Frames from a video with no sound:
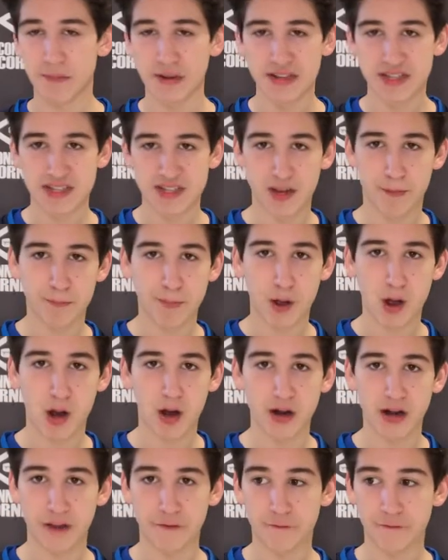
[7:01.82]
of been
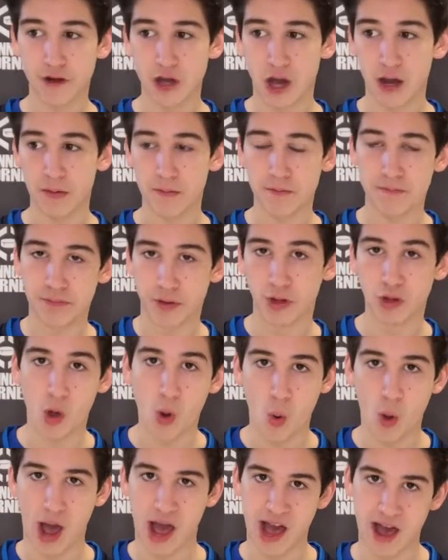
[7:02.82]
subpar, if not
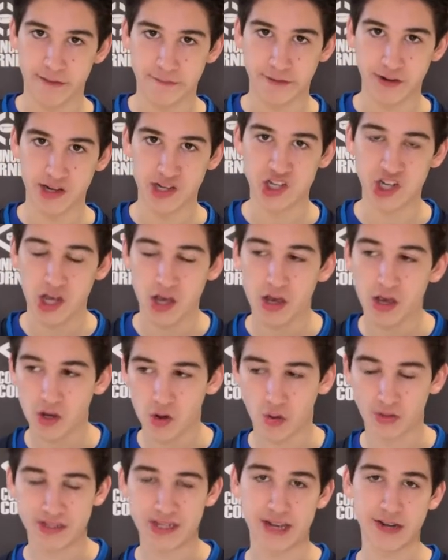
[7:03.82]
below average,
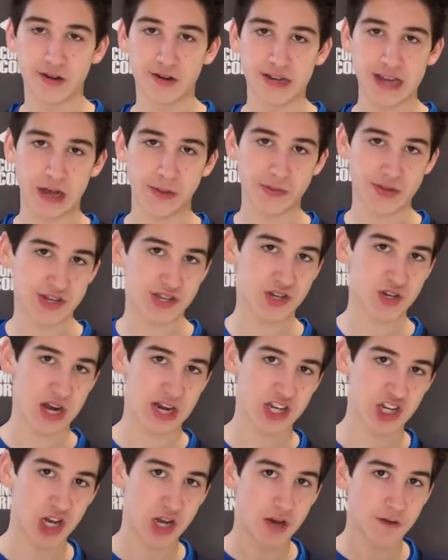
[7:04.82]
goaltender down the
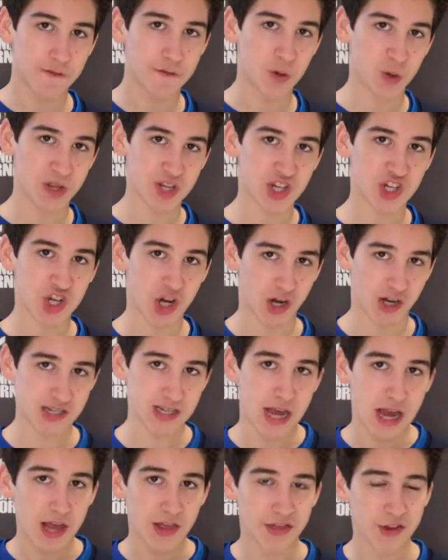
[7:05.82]
stretch for the Sharks.
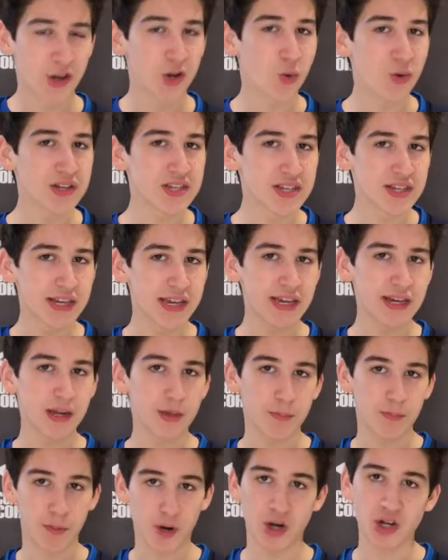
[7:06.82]
They're going to need
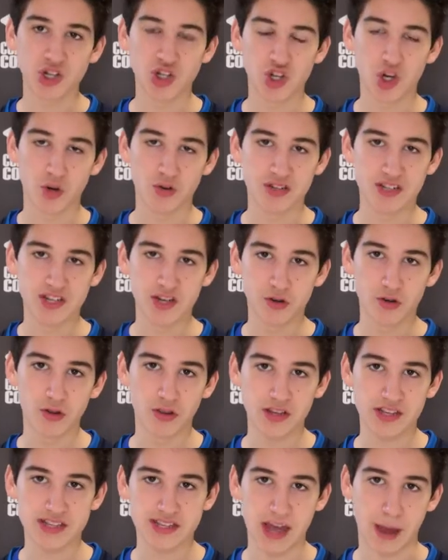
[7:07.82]
Martin Jones to
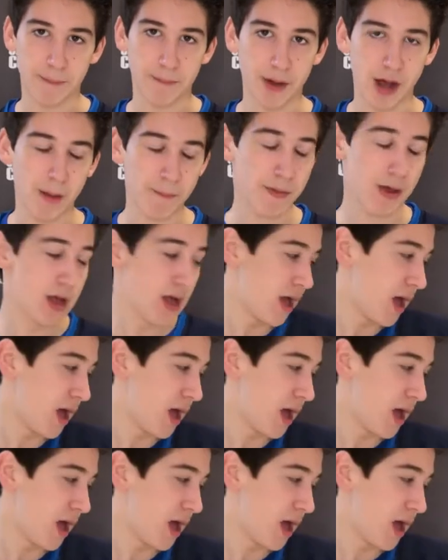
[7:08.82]
really step up.